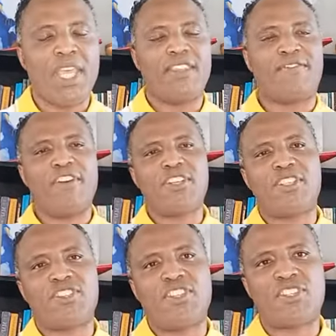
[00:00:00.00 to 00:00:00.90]
The
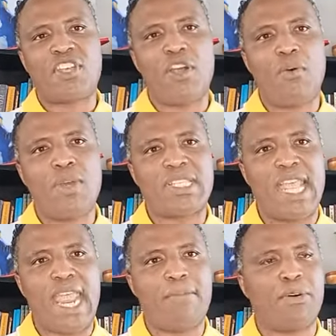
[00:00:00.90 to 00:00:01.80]
first is this girl was
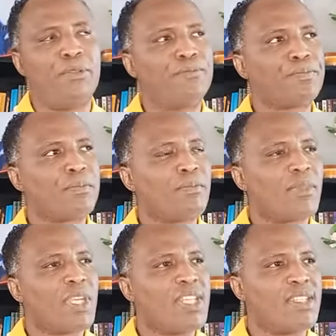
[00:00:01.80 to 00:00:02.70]
able,
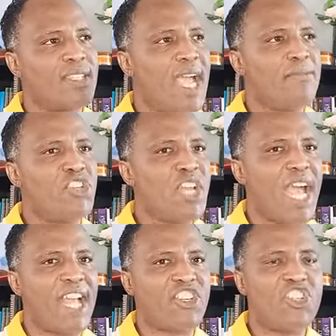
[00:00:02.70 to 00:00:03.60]
there's a time she
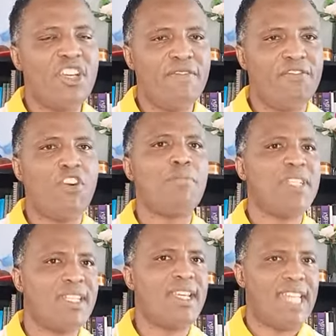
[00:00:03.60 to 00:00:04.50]
actually
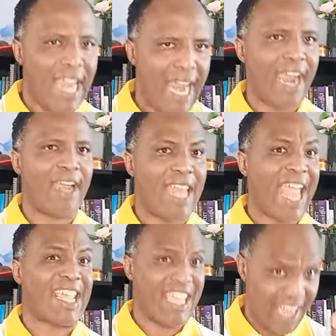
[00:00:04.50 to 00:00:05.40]
vomited hair,
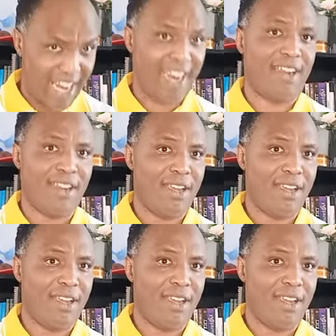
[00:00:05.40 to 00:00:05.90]
like hair,